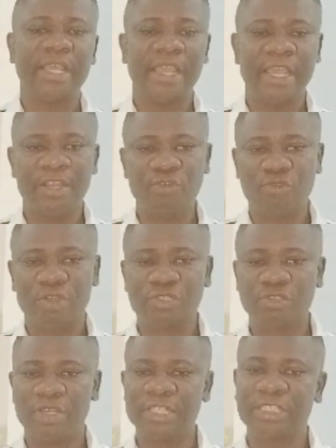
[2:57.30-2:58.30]
entry. So
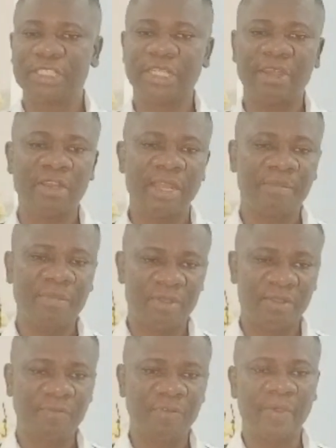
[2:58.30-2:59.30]
this is another
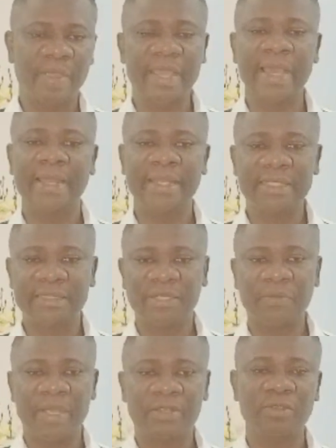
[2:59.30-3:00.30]
beautiful way and easy
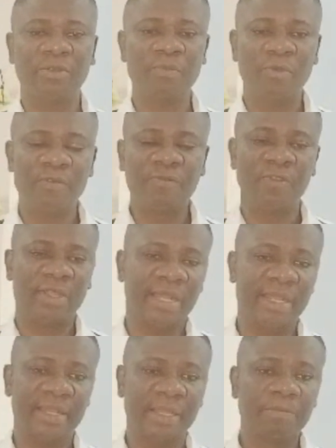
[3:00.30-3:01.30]
way to move to Canada.